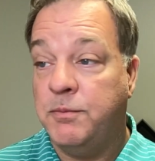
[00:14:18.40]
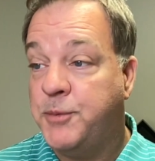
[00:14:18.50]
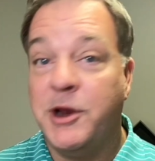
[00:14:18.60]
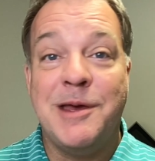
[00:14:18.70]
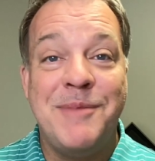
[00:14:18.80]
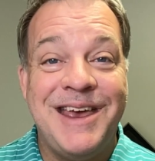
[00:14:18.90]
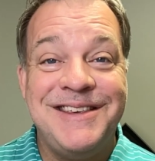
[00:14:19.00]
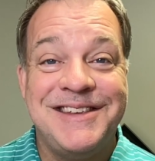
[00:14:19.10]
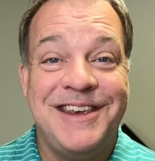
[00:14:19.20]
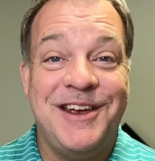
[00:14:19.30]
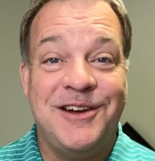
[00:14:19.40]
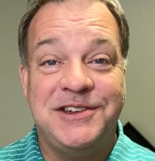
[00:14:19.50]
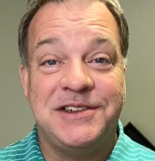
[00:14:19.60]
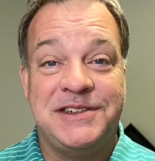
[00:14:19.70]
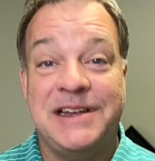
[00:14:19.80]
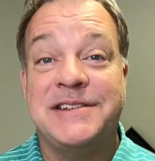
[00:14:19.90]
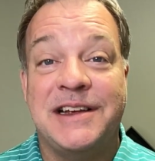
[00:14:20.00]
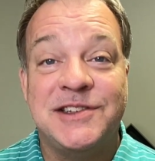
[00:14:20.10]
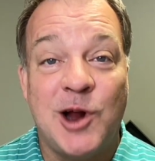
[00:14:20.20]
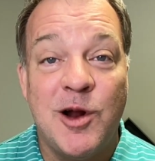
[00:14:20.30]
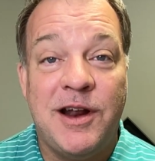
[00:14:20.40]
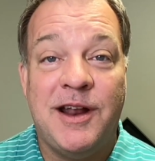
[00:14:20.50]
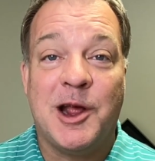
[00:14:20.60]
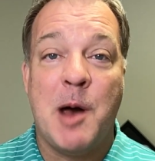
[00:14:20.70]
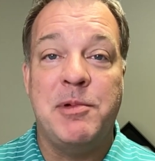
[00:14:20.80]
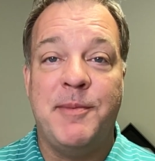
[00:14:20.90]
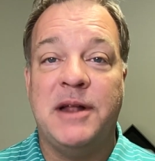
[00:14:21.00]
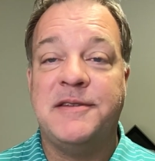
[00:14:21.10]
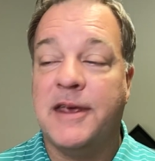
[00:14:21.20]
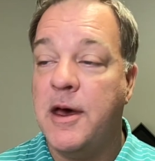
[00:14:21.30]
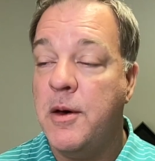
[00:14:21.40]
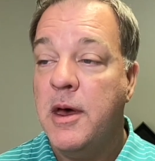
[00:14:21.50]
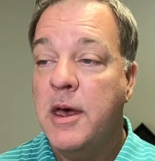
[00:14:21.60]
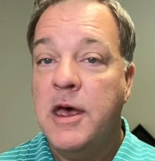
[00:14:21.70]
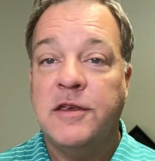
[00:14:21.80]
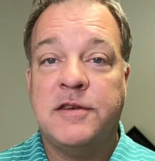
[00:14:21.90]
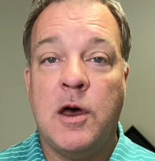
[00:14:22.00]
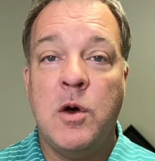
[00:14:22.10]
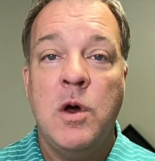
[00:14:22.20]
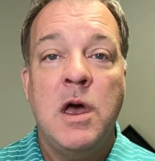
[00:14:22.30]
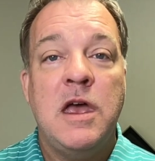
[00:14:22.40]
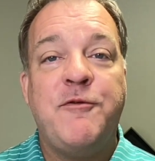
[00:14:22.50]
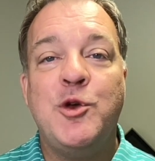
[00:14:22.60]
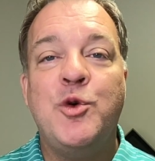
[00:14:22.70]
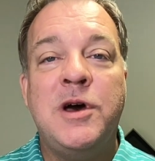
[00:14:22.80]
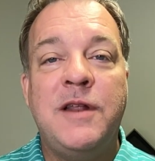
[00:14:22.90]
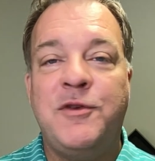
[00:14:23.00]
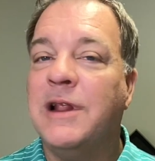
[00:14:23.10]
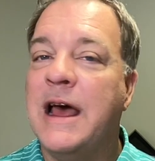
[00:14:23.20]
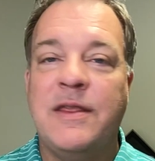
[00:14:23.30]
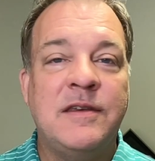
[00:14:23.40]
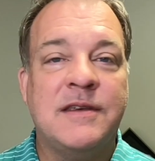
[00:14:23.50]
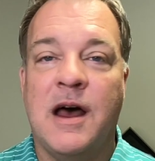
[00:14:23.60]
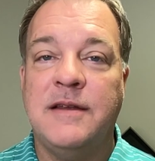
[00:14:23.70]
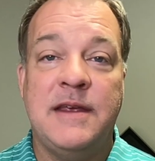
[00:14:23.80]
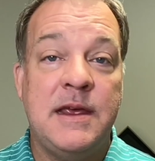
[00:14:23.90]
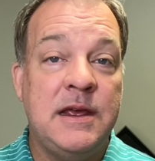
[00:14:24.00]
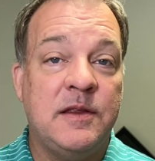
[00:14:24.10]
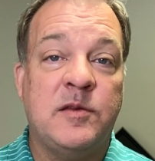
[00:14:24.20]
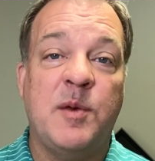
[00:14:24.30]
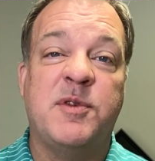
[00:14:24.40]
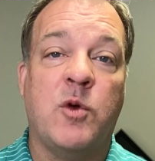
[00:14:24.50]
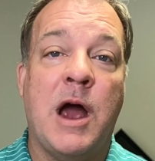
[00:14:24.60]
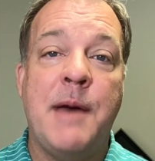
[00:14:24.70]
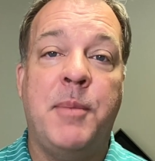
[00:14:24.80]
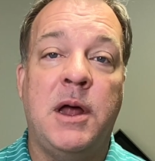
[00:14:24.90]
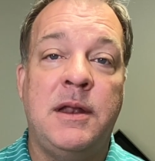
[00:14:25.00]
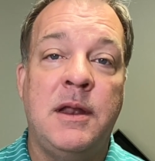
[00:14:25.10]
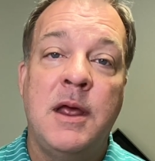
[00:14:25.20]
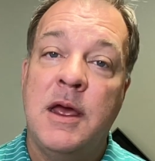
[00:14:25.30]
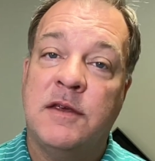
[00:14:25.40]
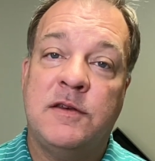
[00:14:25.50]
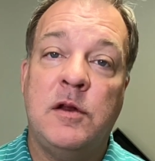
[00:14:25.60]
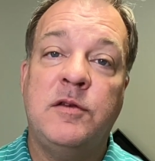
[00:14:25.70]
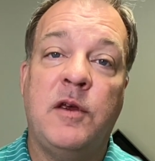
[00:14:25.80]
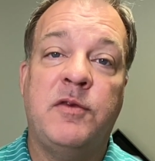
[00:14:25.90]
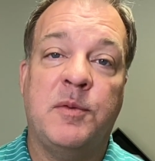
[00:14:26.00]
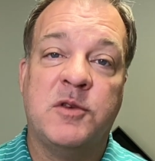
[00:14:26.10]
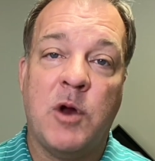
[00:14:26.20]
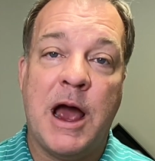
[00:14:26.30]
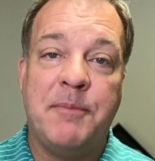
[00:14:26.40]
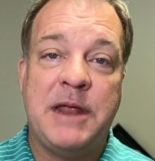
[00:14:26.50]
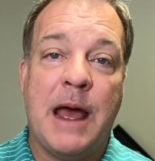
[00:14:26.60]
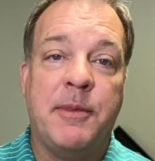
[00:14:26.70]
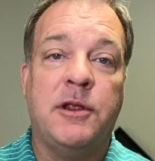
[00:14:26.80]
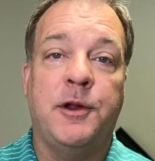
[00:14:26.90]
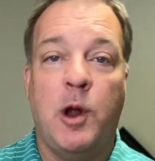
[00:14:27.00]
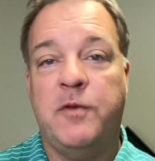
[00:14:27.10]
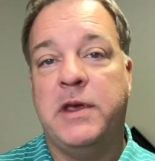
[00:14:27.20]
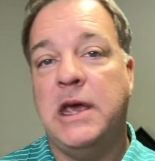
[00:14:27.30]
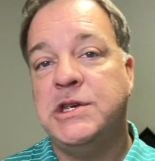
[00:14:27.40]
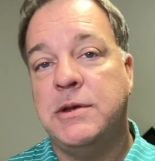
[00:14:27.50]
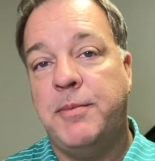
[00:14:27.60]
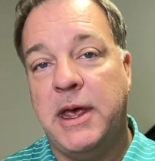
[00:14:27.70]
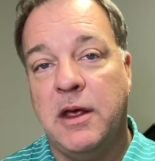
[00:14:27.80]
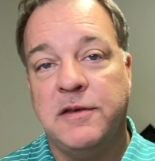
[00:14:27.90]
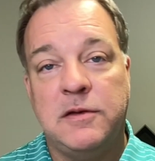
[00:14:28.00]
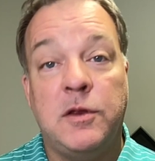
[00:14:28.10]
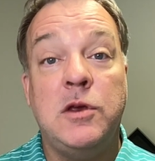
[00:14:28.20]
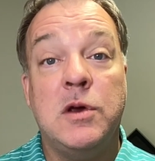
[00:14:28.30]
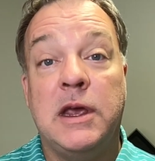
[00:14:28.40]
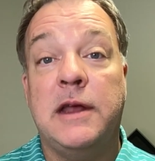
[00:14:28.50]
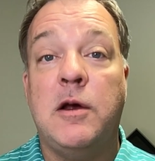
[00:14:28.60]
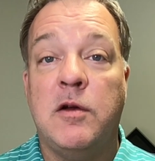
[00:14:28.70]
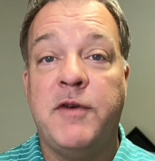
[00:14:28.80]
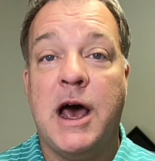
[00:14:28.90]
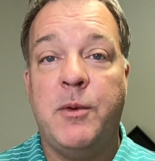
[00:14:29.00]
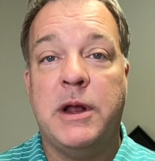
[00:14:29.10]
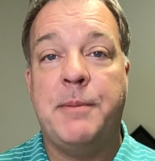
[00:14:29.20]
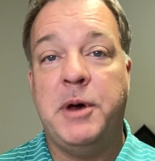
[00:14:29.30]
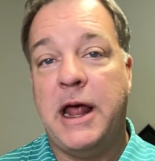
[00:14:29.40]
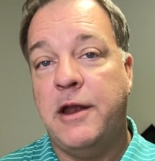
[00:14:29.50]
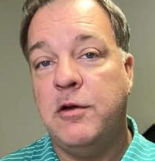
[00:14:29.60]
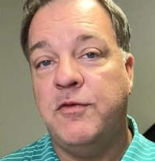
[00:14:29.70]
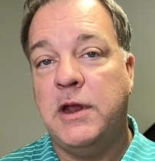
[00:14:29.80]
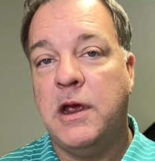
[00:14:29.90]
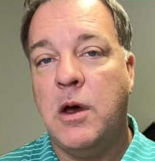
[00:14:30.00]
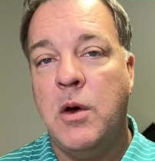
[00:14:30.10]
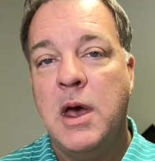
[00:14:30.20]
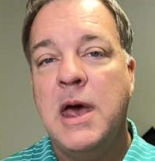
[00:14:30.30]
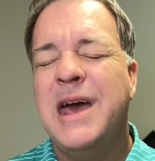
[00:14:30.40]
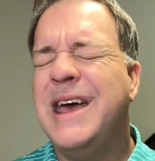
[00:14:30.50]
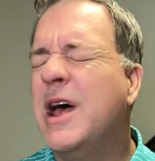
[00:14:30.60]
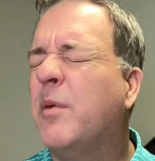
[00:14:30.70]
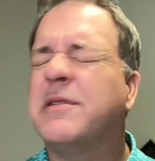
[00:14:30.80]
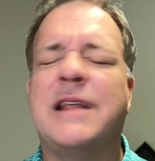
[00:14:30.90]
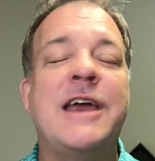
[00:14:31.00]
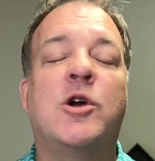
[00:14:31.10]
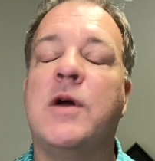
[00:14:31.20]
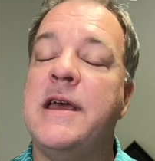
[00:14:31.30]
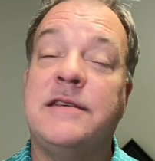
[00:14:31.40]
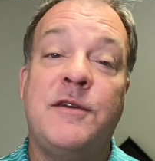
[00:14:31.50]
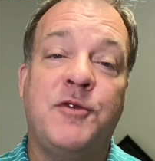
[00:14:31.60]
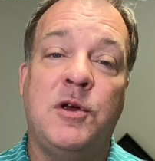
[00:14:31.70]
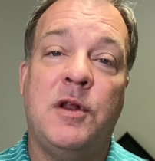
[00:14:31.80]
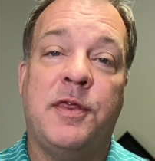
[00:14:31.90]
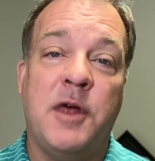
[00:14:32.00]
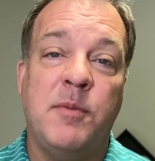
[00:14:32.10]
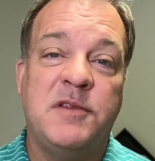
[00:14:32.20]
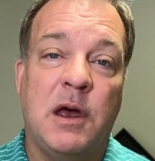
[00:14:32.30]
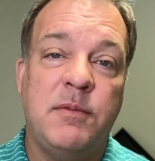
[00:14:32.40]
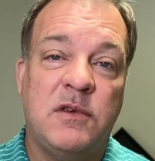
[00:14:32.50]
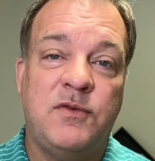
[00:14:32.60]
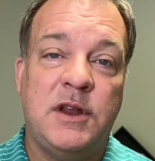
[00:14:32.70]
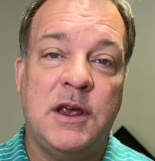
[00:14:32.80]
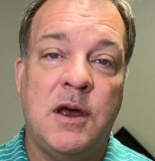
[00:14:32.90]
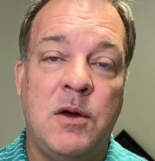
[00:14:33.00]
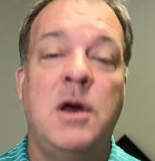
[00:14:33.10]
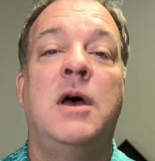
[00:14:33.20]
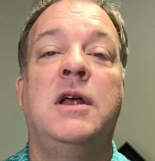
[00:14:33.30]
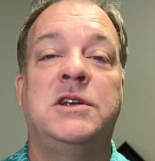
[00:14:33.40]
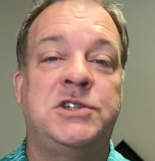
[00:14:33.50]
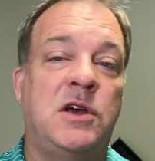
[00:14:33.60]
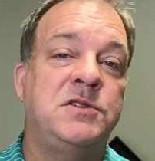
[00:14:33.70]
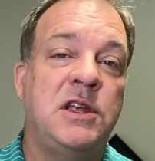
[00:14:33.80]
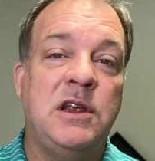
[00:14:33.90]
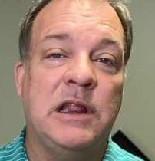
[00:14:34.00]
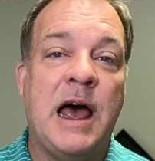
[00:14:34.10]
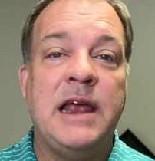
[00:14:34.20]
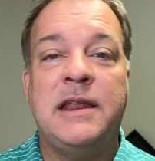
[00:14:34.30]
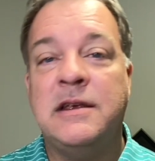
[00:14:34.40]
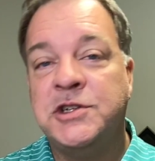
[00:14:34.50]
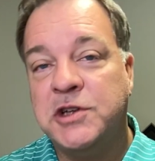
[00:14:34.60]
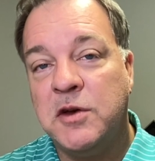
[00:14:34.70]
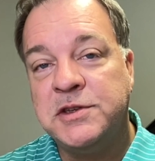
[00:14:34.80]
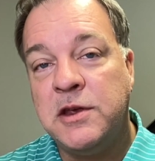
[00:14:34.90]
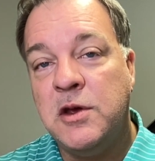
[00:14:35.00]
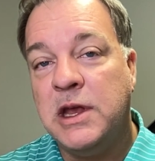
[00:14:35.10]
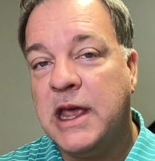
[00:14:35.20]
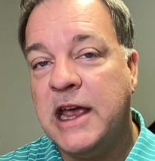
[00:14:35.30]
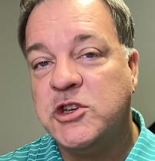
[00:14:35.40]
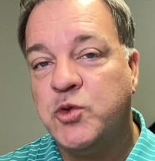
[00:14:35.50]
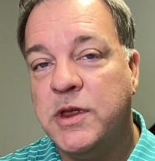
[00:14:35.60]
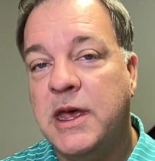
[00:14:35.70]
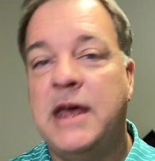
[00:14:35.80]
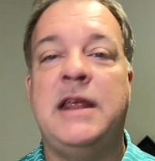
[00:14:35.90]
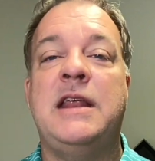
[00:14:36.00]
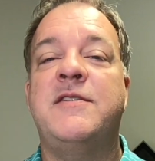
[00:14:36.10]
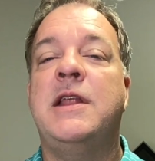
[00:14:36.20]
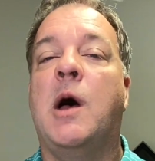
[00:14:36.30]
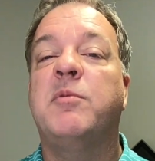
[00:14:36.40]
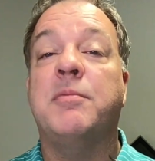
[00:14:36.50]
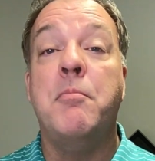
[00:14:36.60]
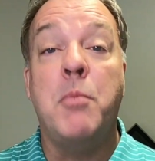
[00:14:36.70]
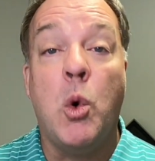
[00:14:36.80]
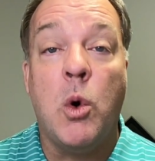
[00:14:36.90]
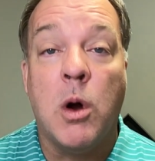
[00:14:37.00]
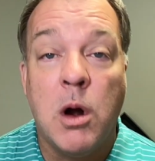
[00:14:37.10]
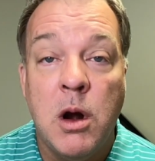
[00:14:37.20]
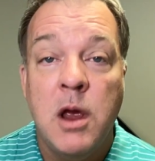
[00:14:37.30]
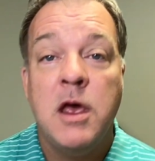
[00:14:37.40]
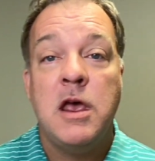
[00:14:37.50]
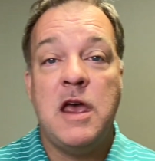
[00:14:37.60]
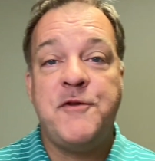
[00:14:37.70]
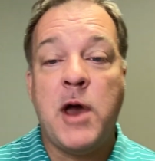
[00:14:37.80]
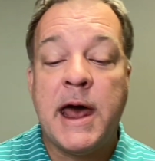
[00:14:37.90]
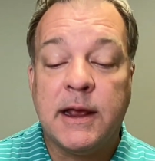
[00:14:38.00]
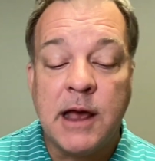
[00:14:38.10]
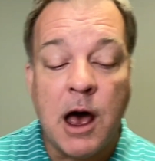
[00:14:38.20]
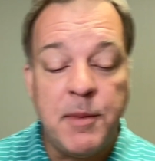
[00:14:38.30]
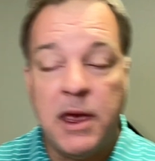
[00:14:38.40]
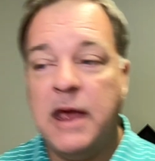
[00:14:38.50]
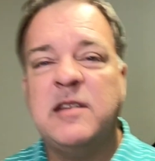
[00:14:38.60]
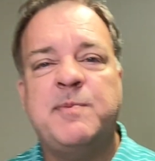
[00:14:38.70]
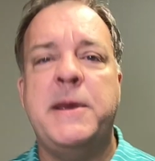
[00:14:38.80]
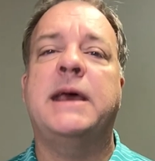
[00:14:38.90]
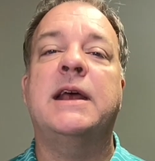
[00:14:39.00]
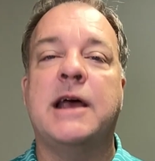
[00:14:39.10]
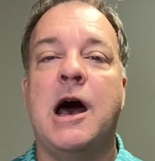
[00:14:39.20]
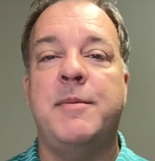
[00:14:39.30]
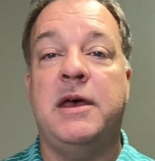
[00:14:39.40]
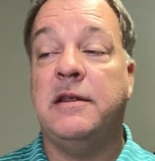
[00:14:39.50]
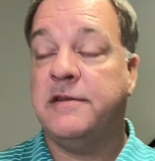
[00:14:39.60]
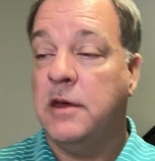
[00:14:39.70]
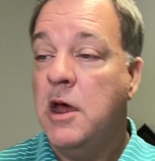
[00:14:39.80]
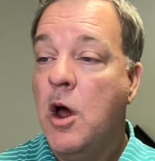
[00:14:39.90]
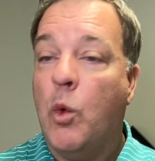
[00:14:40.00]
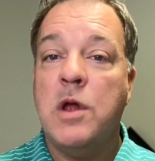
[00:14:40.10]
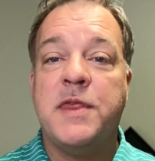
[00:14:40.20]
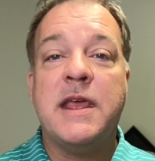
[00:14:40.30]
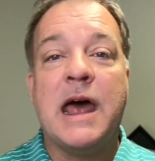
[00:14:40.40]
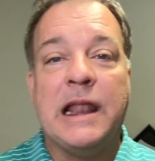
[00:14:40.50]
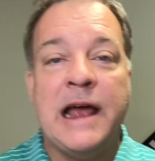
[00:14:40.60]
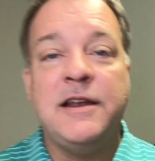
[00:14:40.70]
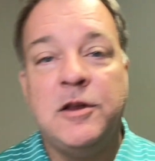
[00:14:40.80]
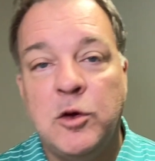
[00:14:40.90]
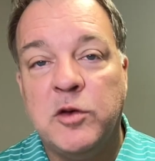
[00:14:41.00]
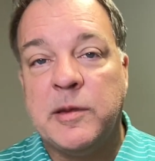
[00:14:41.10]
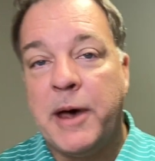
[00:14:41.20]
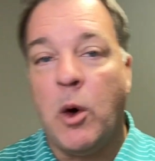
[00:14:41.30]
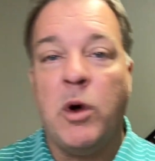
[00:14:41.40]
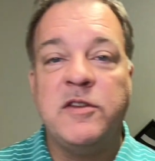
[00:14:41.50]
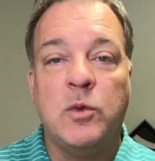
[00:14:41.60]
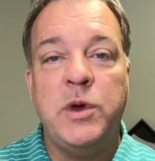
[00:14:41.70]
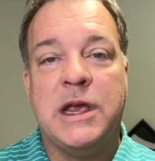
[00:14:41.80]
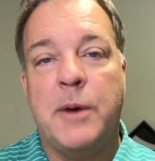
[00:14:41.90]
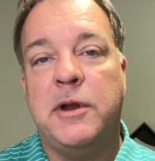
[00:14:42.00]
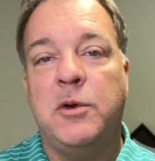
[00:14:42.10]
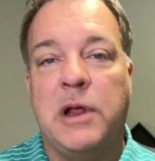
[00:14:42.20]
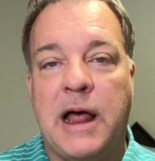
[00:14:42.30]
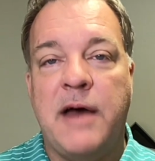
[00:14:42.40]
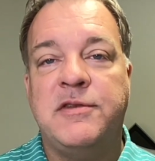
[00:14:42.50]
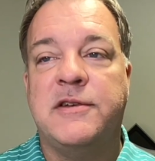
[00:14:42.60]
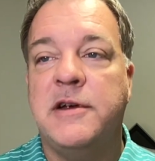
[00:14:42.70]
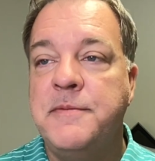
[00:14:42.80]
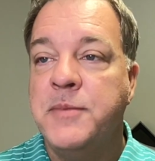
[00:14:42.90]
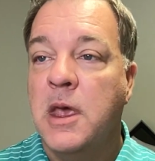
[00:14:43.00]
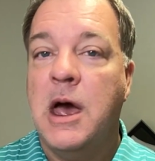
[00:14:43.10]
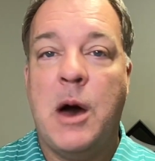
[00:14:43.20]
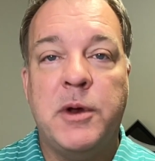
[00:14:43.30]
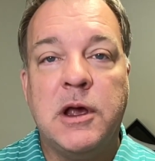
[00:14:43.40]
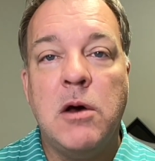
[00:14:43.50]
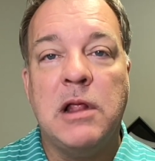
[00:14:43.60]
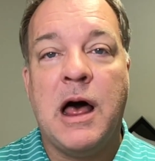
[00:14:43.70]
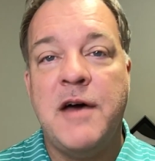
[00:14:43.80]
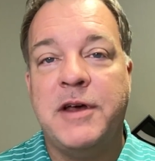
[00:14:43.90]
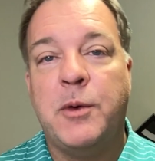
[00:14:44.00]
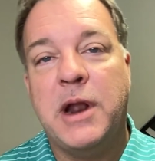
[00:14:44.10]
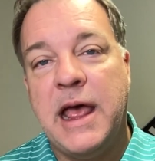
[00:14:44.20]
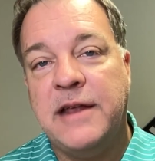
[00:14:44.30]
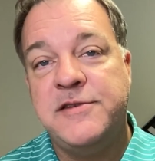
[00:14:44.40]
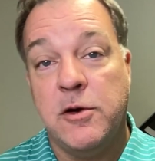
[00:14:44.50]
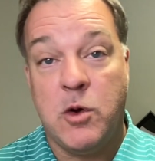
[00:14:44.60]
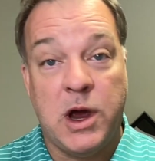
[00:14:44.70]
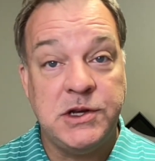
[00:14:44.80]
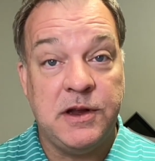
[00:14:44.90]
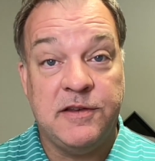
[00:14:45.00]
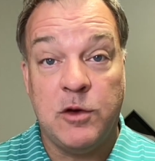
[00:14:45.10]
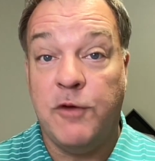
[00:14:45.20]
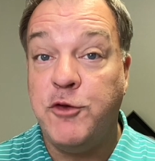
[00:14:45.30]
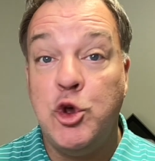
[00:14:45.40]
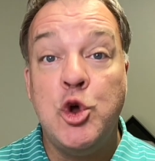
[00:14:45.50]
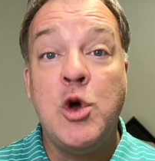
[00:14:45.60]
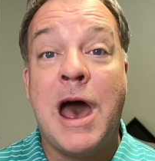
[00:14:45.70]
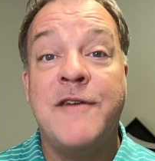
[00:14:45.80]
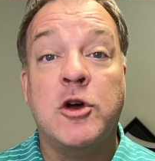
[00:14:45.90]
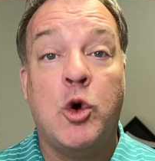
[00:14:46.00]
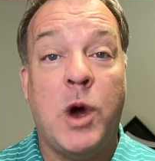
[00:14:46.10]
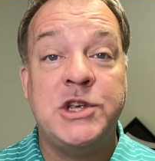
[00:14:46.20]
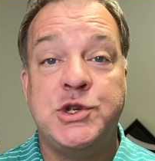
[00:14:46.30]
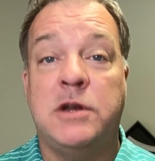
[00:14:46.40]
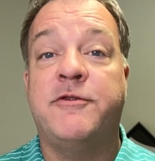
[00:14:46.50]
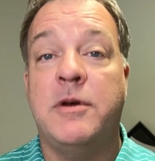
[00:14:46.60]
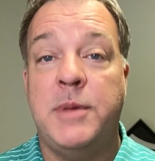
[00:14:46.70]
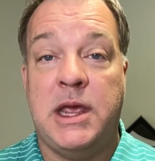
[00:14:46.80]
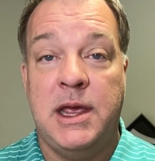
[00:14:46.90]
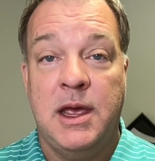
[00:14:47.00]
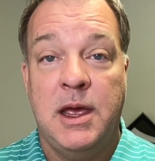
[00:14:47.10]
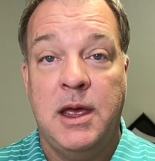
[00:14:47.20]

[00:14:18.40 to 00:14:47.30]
pretty amazing here just since I started it a couple of months ago. So if you like this content, hit the subscribe button. As soon as you've subscribed, tap the little notification bell so that you can get notified when I put out a new video. It helps like crazy for you to thumbs up this video. Shows that you liked it, shows that you engaged with it, and it even helps more if you add a comment. And speaking of comments, one thing I'd like to do is about once a week, I want to do a live stream. I want to go live and I want to answer your questions. So if you have a question for me,